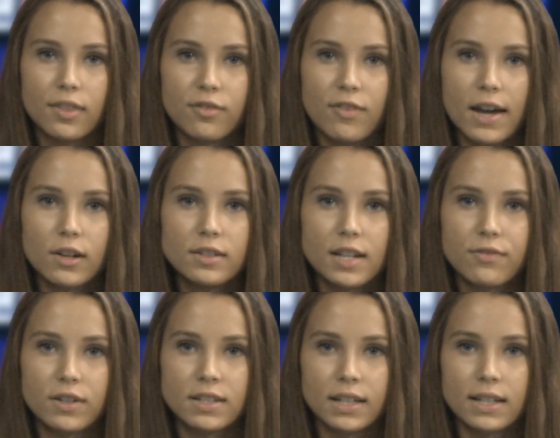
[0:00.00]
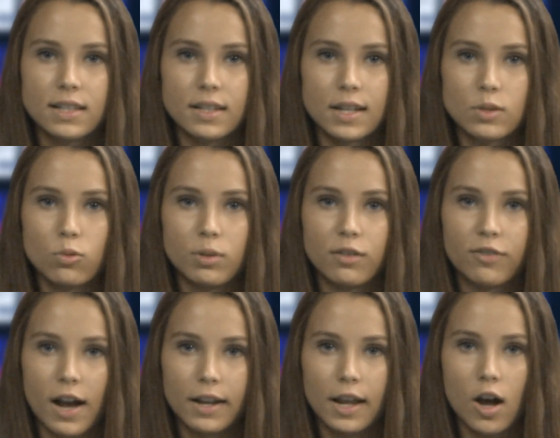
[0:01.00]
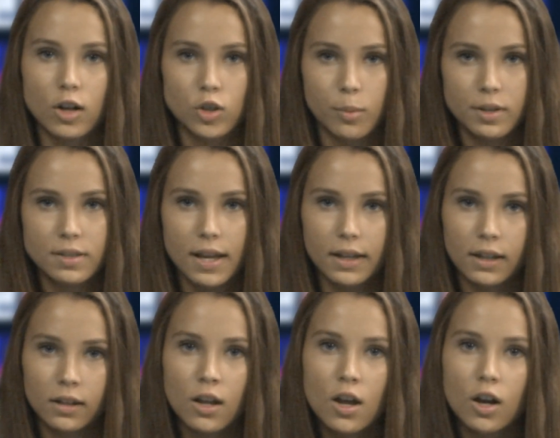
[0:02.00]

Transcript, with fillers: The final day for ticket sales will be Friday, October 2nd.